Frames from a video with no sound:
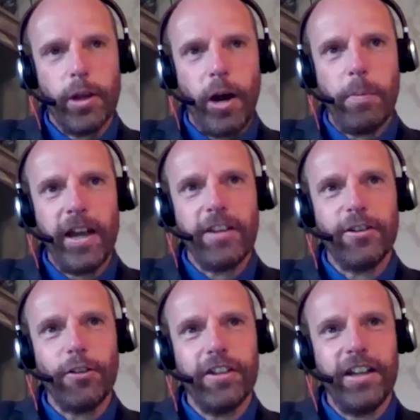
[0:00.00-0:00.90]
RPA
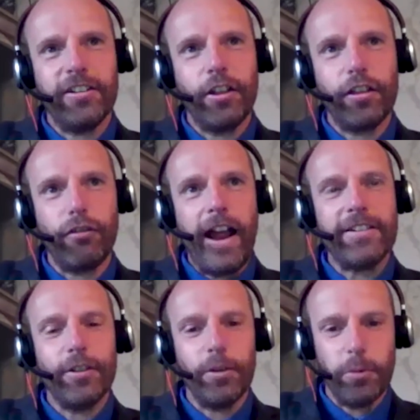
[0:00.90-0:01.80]
is not seen as a
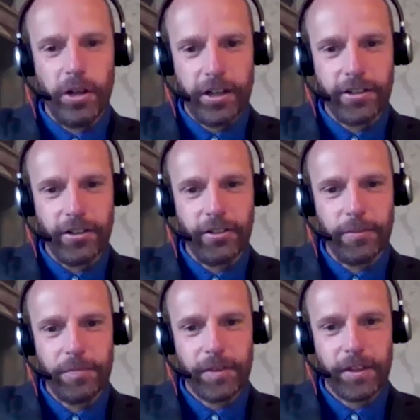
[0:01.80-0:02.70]
threat to the
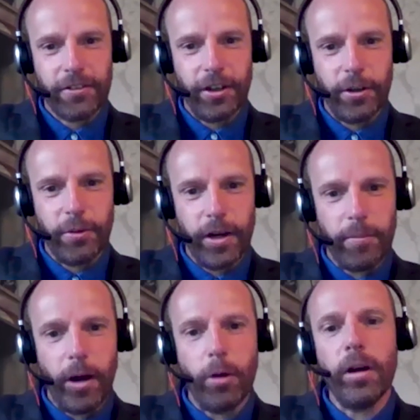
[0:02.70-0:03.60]
workers. Yeah. So
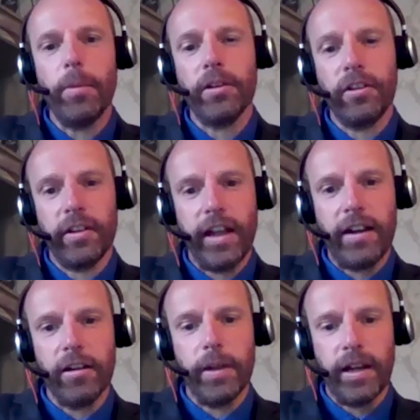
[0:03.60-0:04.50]
um, I'll come on to
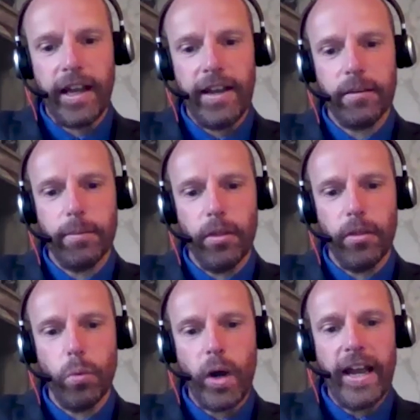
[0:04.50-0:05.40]
that a little bit later. But
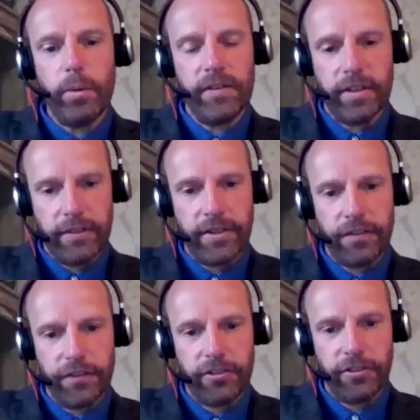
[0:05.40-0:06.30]
the way we've delivered
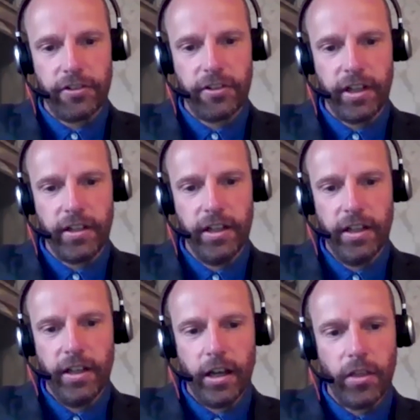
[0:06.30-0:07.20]
efficiency
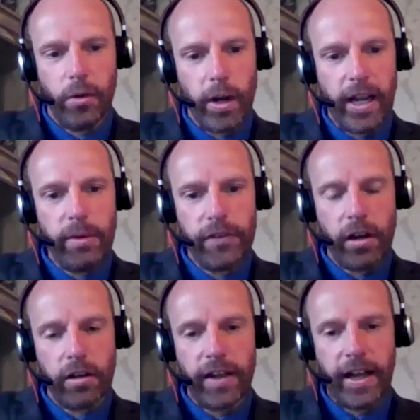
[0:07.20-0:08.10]
and the way we've
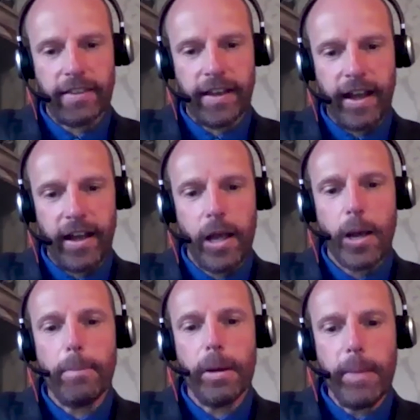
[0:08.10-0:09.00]
kind of had that
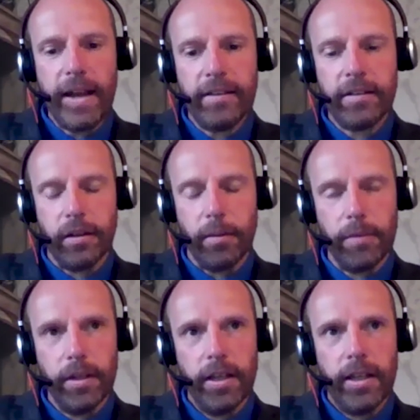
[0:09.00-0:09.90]
momentum